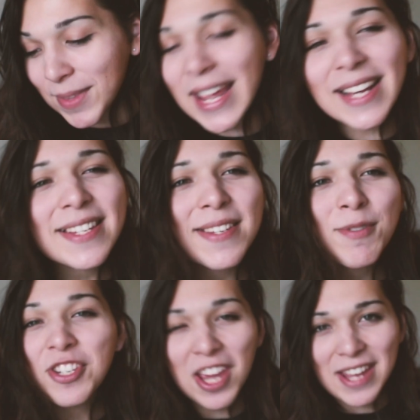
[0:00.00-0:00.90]
The
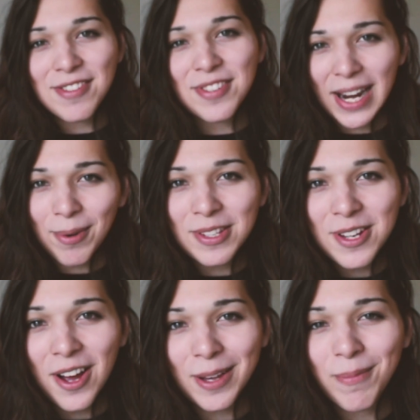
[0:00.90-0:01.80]
next change that I want
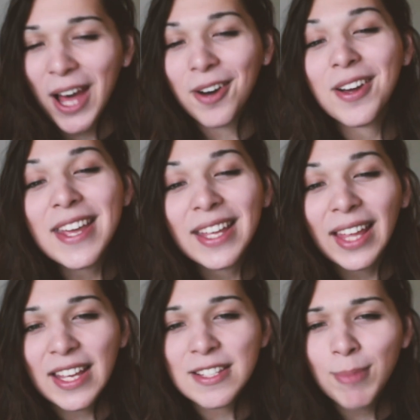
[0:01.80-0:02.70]
to talk about
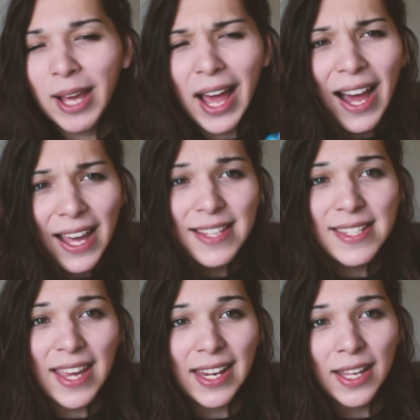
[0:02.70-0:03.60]
is my
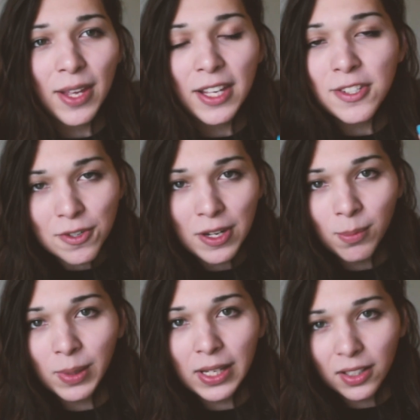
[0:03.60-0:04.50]
eyes getting
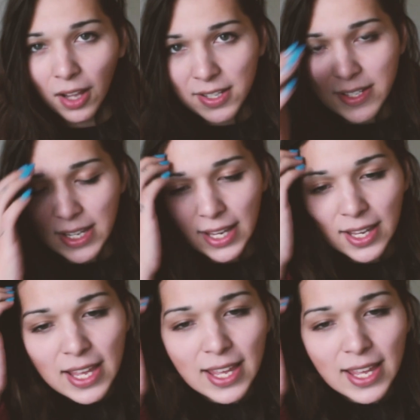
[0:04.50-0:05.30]
extremely glossy,